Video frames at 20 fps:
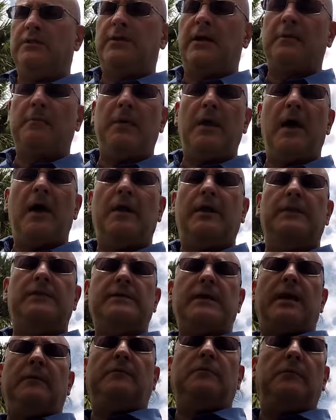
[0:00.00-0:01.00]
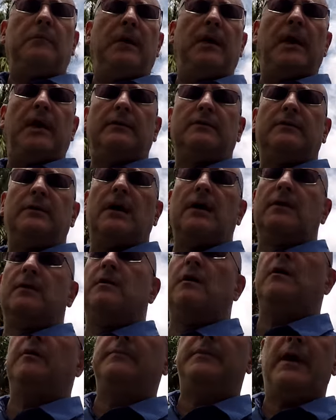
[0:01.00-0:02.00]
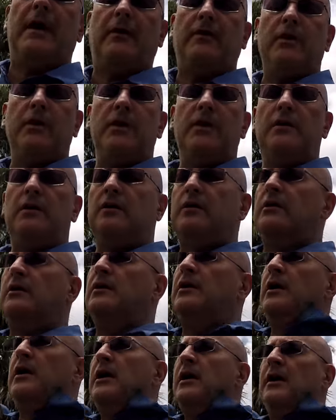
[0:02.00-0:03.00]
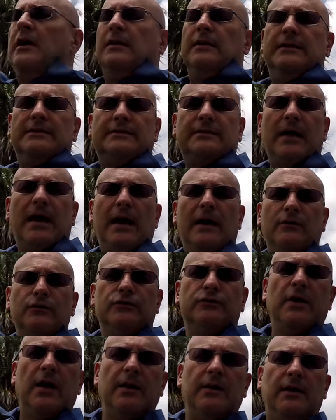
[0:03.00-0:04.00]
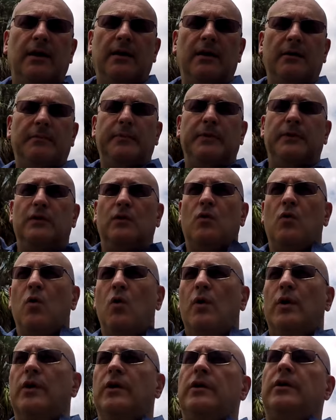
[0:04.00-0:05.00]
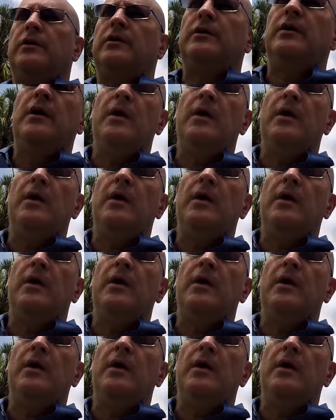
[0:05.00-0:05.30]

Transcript: check me out at jamesmigues.com down here listahouse.net up in the corner